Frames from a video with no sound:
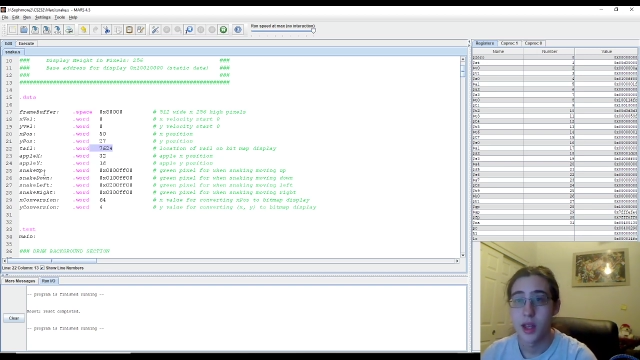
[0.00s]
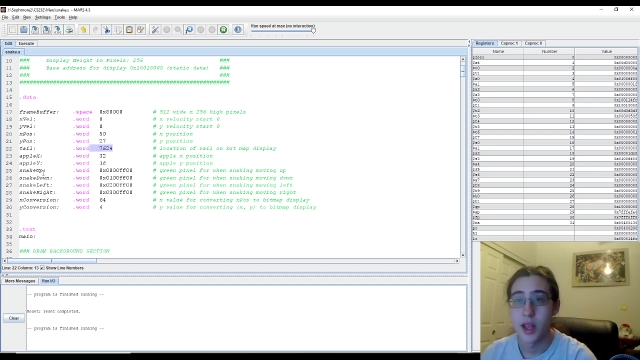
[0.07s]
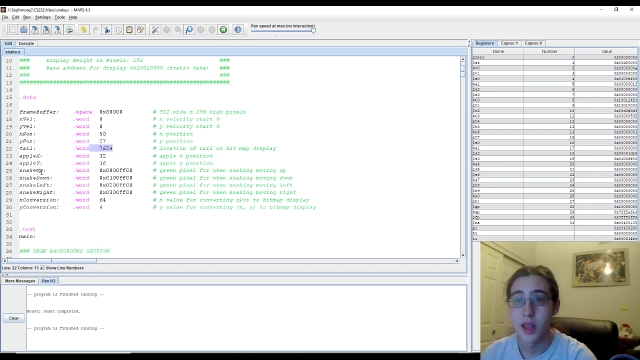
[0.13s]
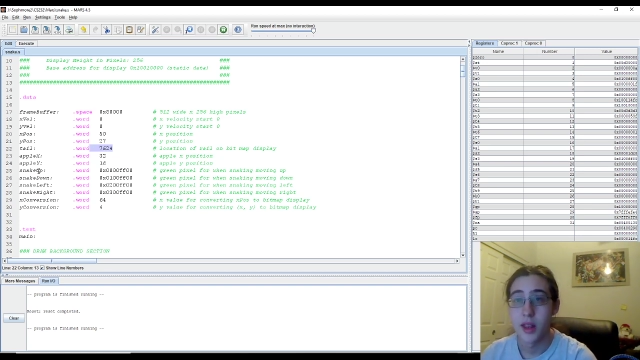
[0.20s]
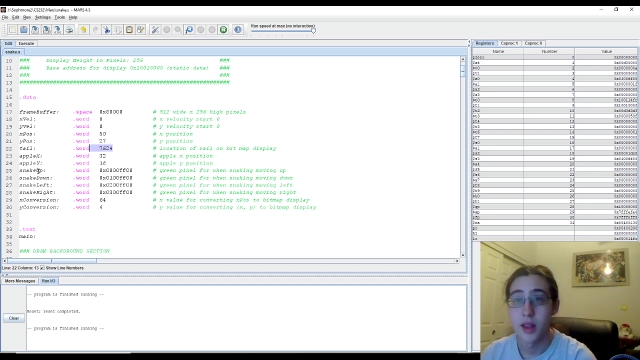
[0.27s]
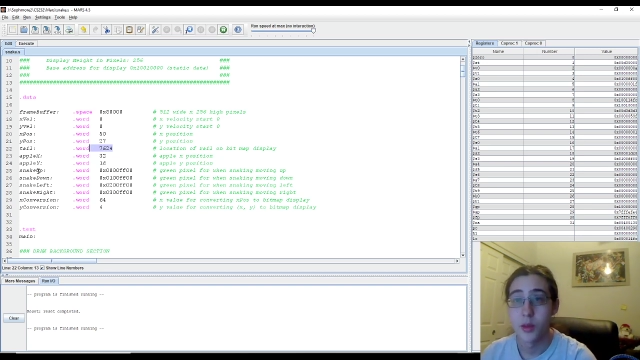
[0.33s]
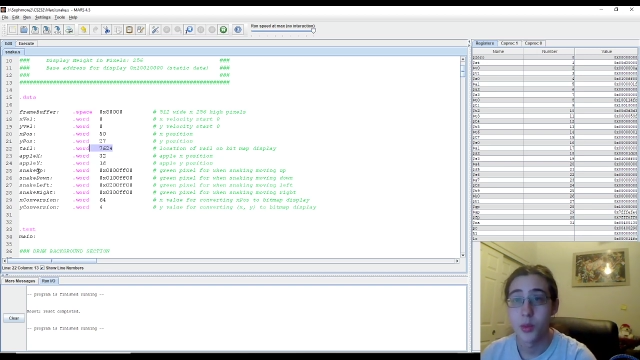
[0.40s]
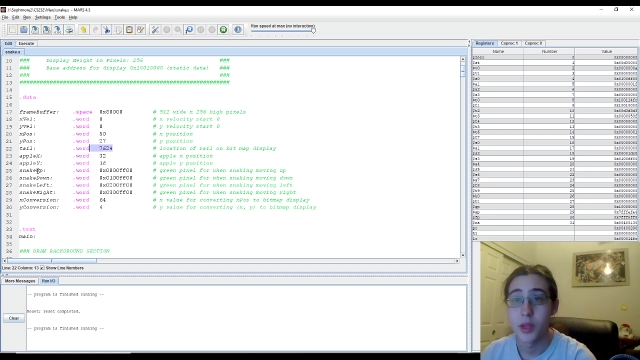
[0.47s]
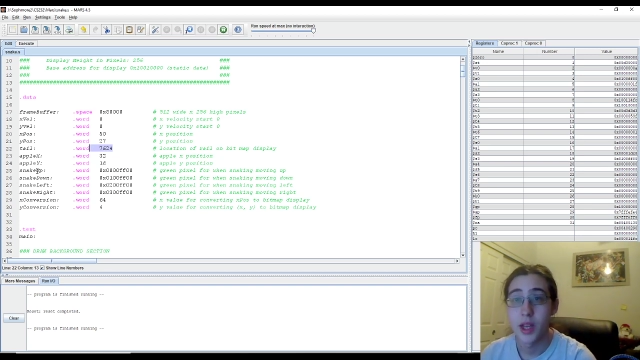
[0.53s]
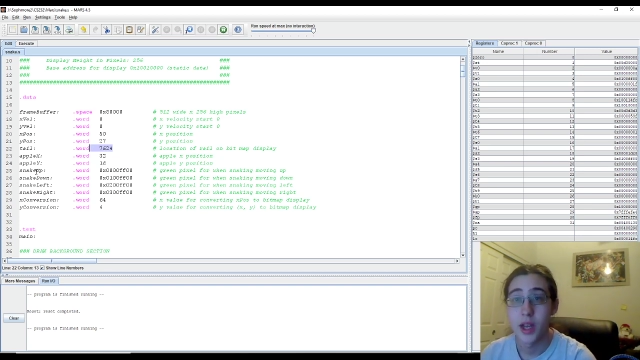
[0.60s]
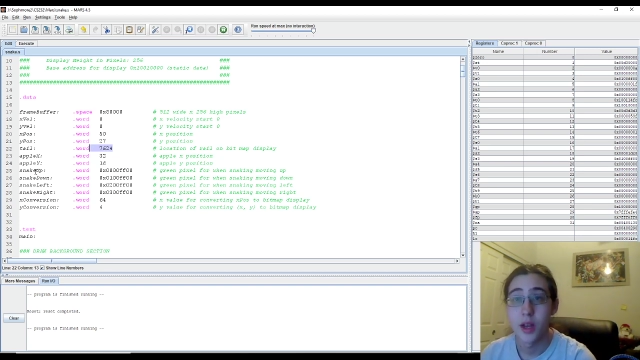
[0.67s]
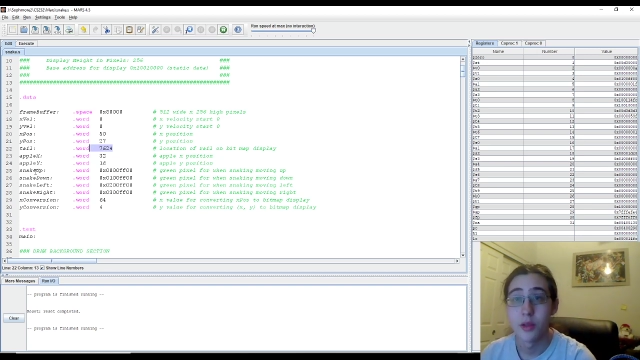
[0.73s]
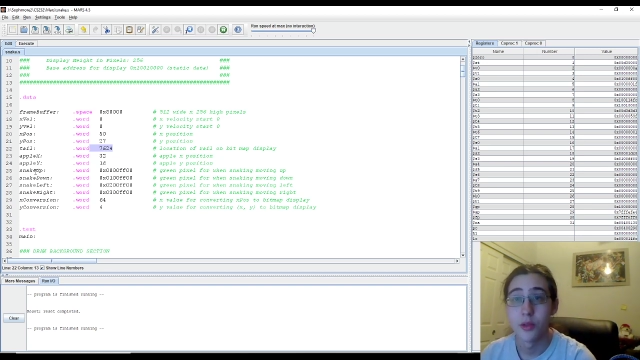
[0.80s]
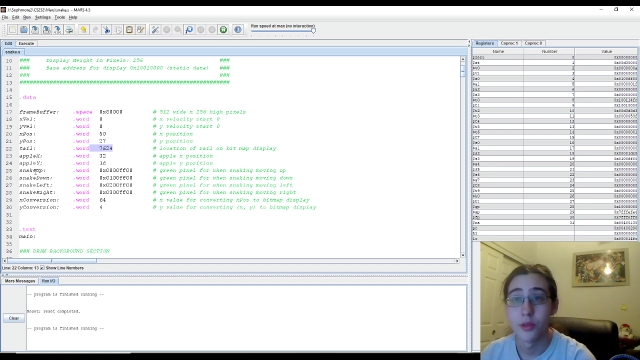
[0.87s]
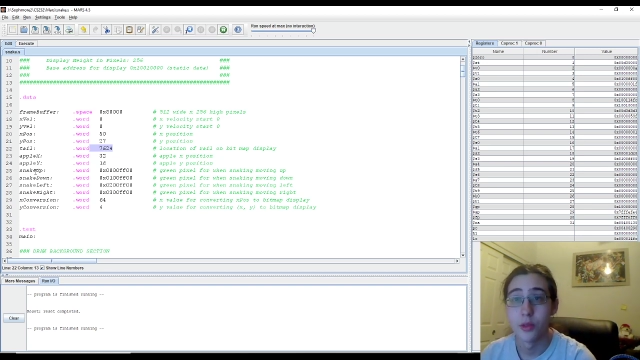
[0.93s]
And then we
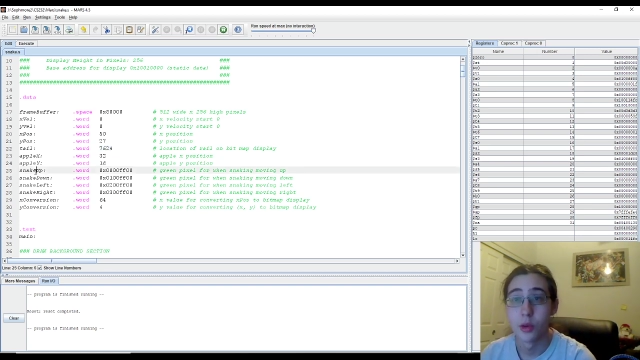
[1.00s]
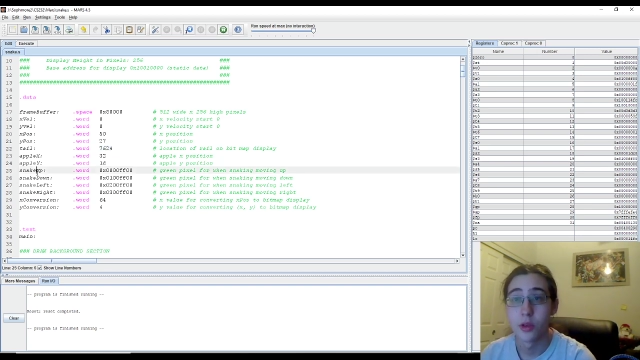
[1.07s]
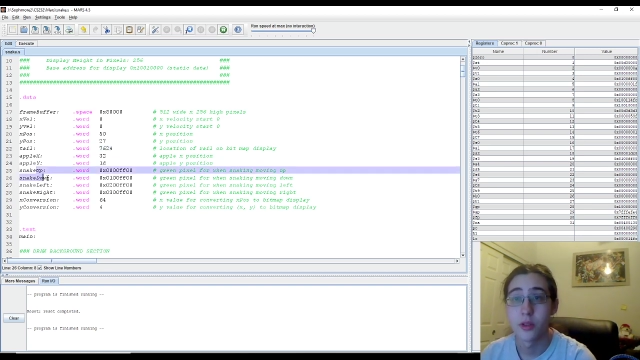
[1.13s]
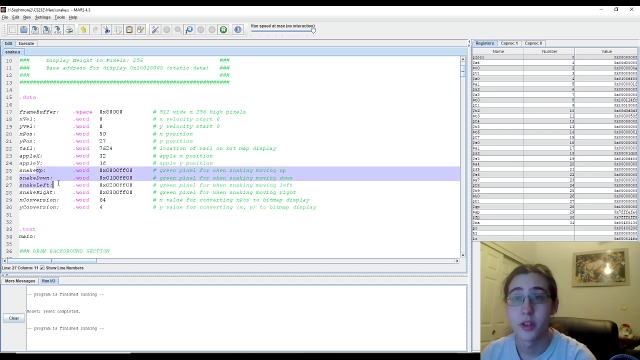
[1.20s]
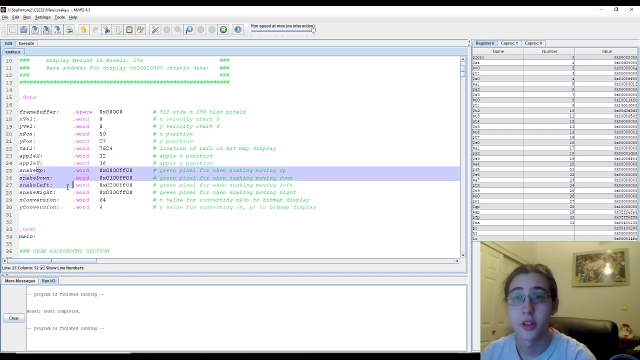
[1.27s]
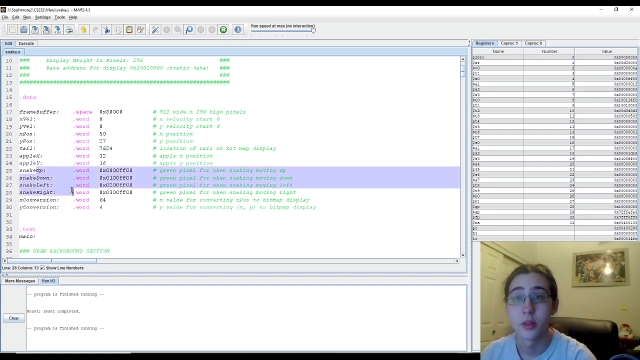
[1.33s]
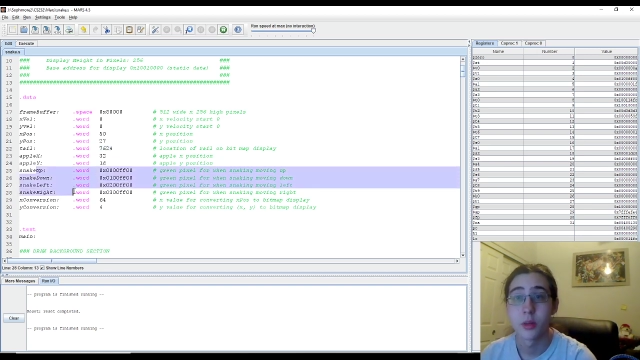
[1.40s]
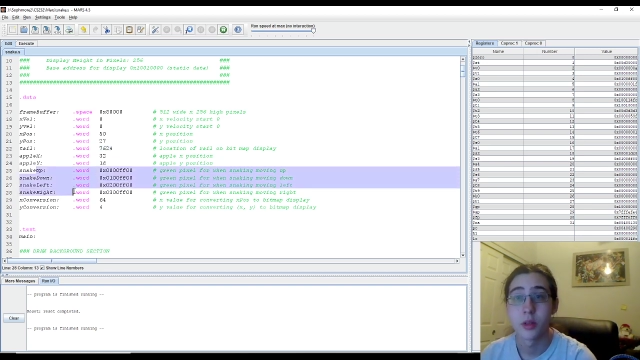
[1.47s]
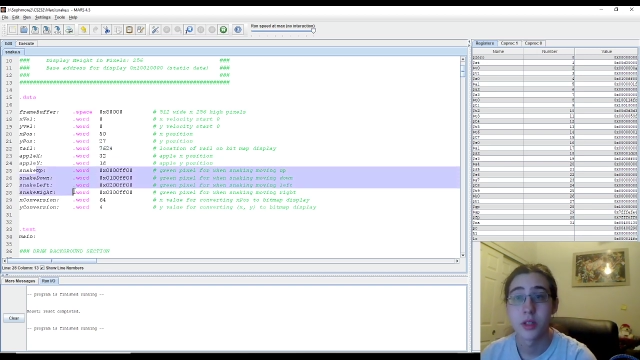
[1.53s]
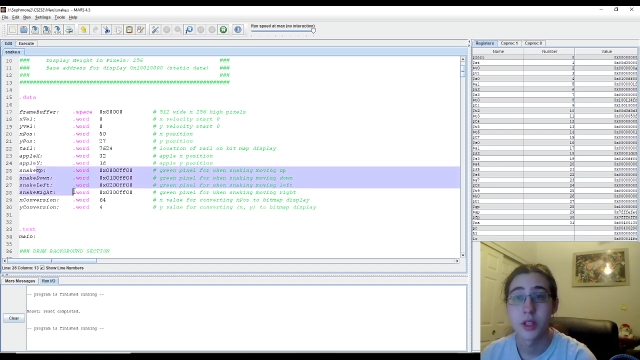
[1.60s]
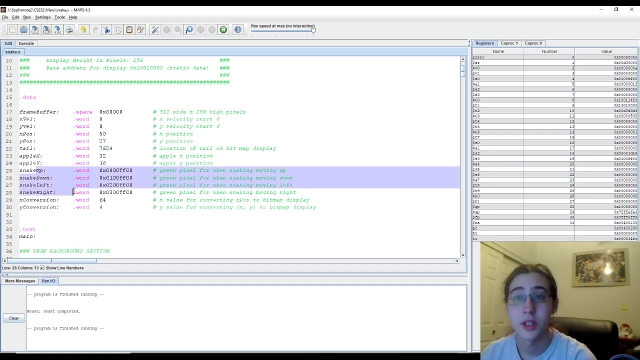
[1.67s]
have four variables